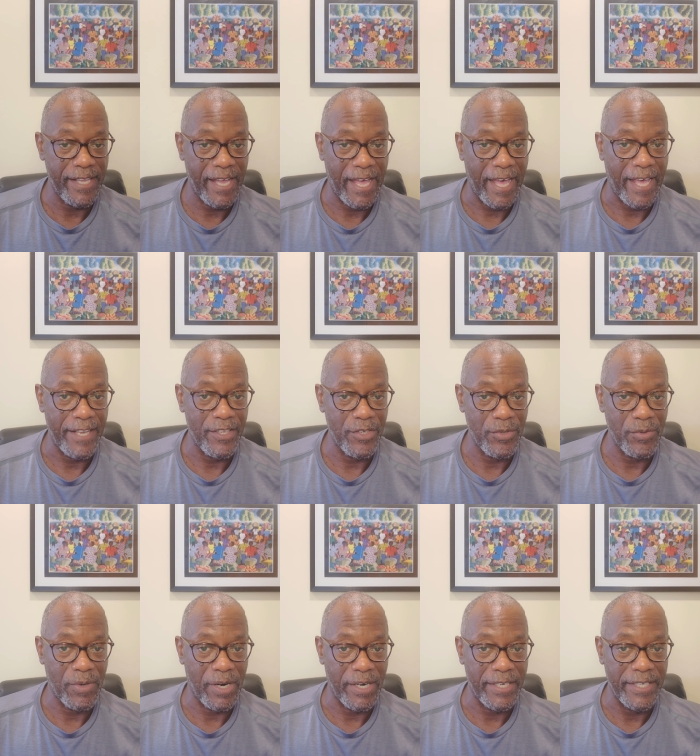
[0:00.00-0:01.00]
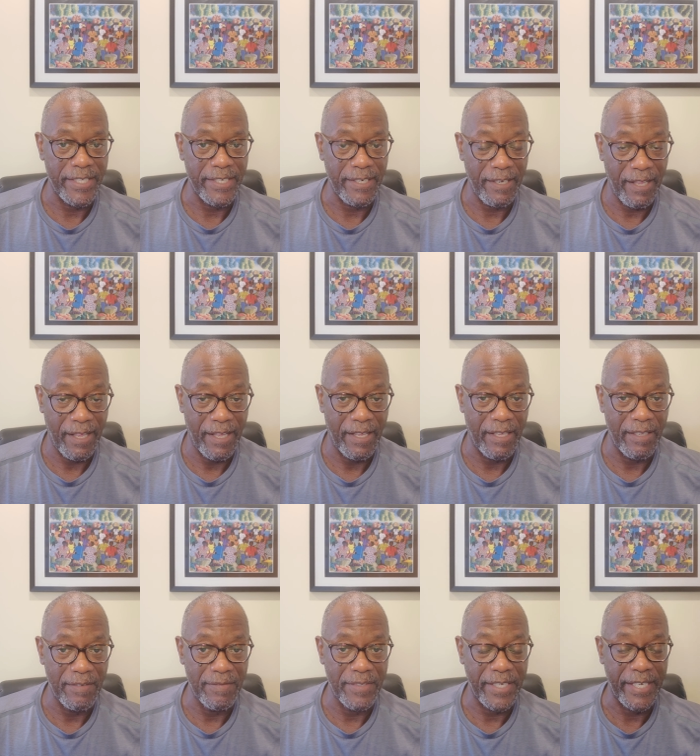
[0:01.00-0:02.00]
God, you are in love,